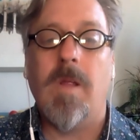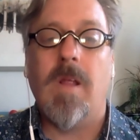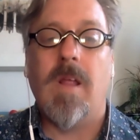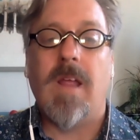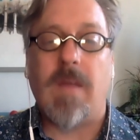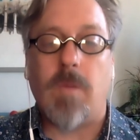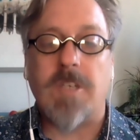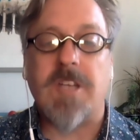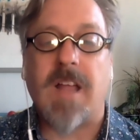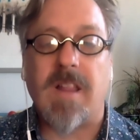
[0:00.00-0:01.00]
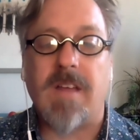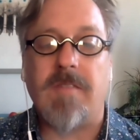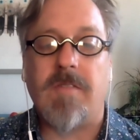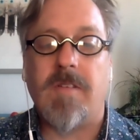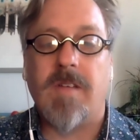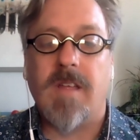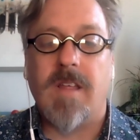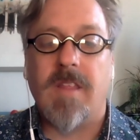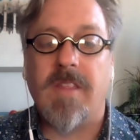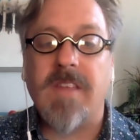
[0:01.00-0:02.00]
in which I live.
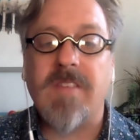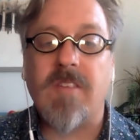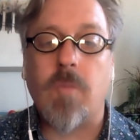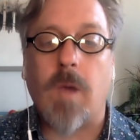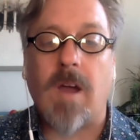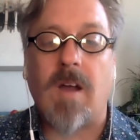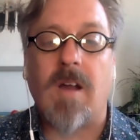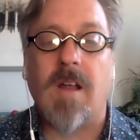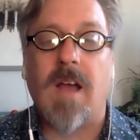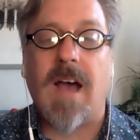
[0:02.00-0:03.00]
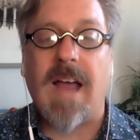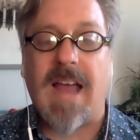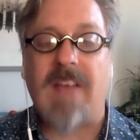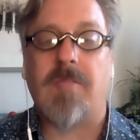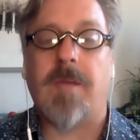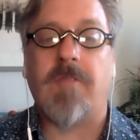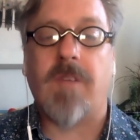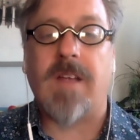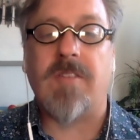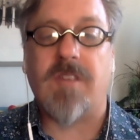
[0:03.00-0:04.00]
This is where I ask my
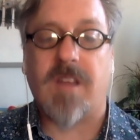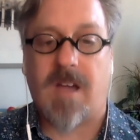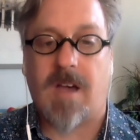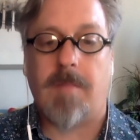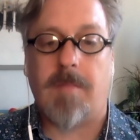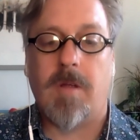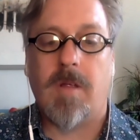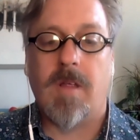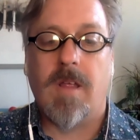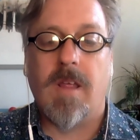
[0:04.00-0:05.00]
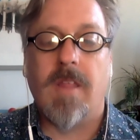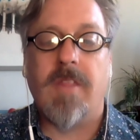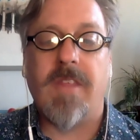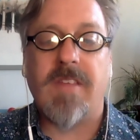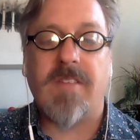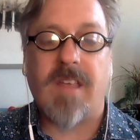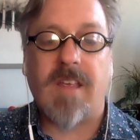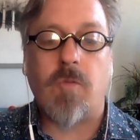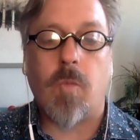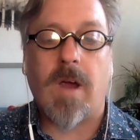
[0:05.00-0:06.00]
friends to come. This
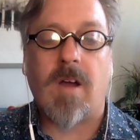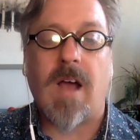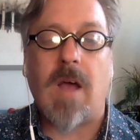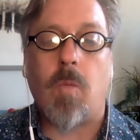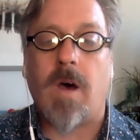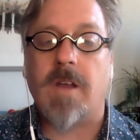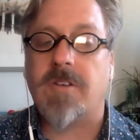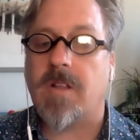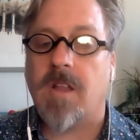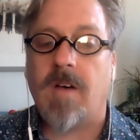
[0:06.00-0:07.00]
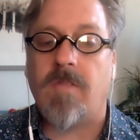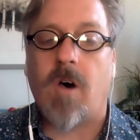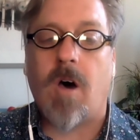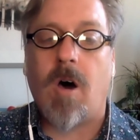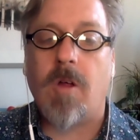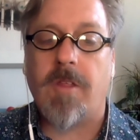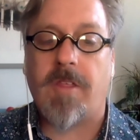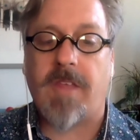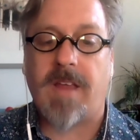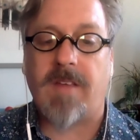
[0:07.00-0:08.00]
is where I want to love all the
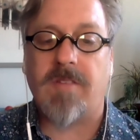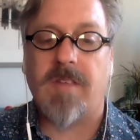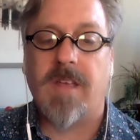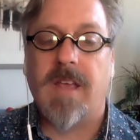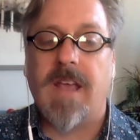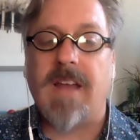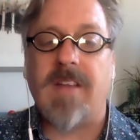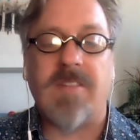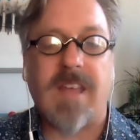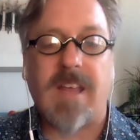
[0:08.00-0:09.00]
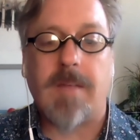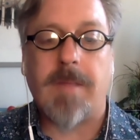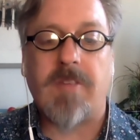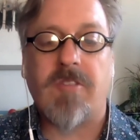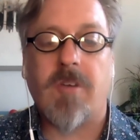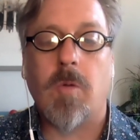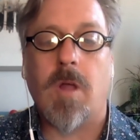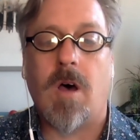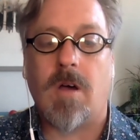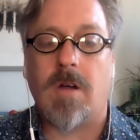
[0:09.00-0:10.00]
things it has taken me so
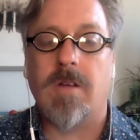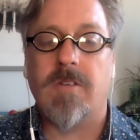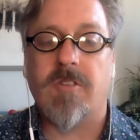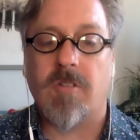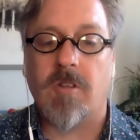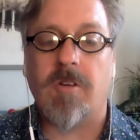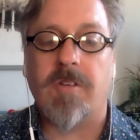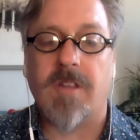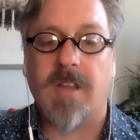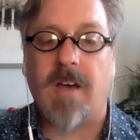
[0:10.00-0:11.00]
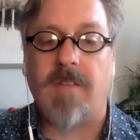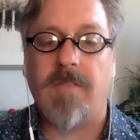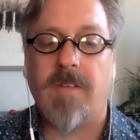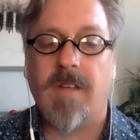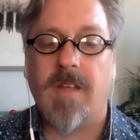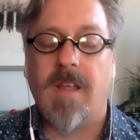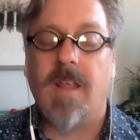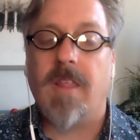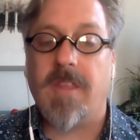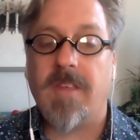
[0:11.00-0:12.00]
long to learn to love.
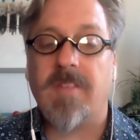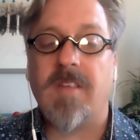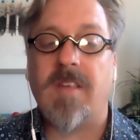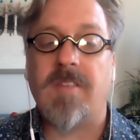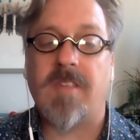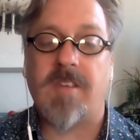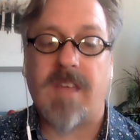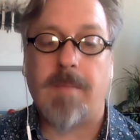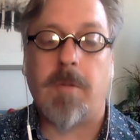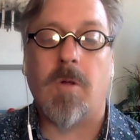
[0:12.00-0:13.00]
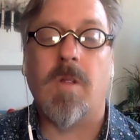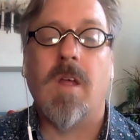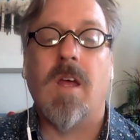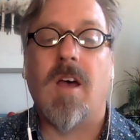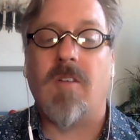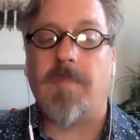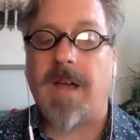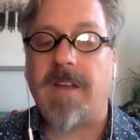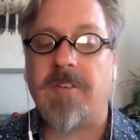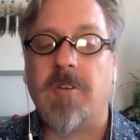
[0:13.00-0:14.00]
This is the temple of my
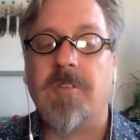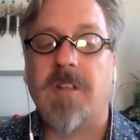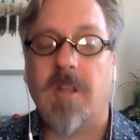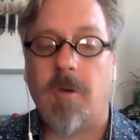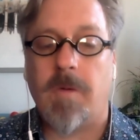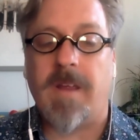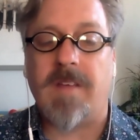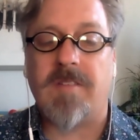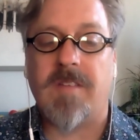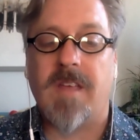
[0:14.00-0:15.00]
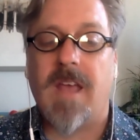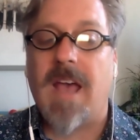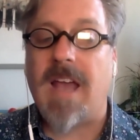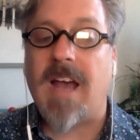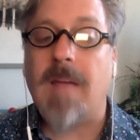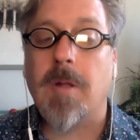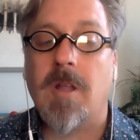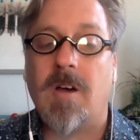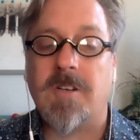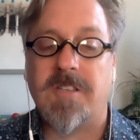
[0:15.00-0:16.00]
adult aloneness, and I
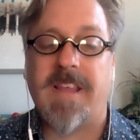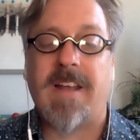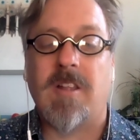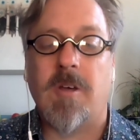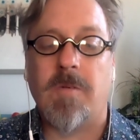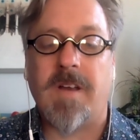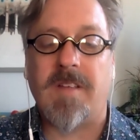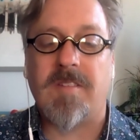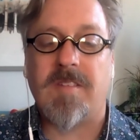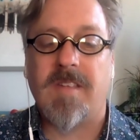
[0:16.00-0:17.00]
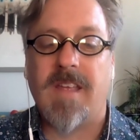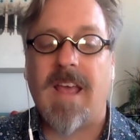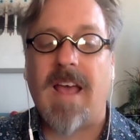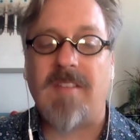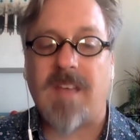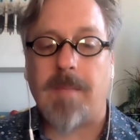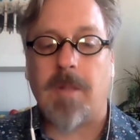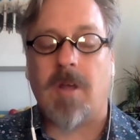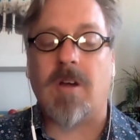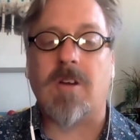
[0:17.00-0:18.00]
belong to that aloneness as I
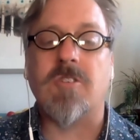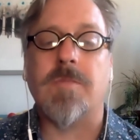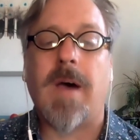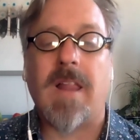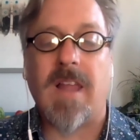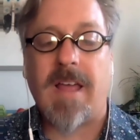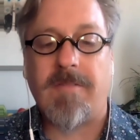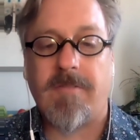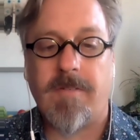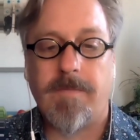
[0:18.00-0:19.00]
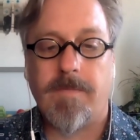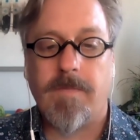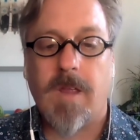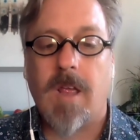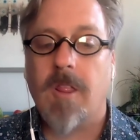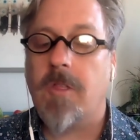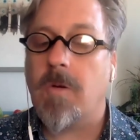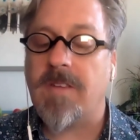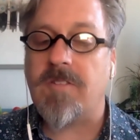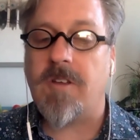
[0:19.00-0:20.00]
belong to my life. There
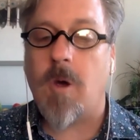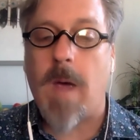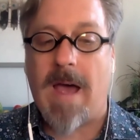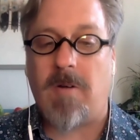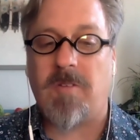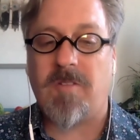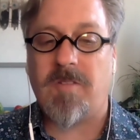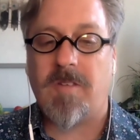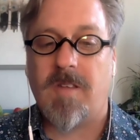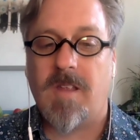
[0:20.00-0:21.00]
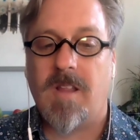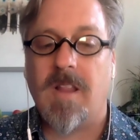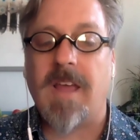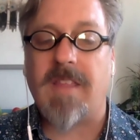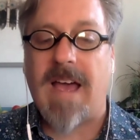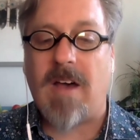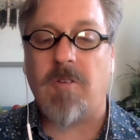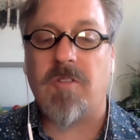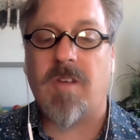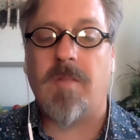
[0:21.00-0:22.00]
is no house like the
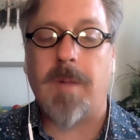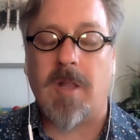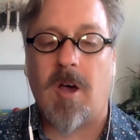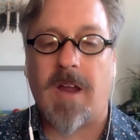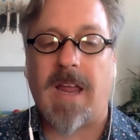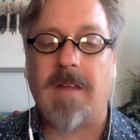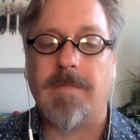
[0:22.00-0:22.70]
house of belonging.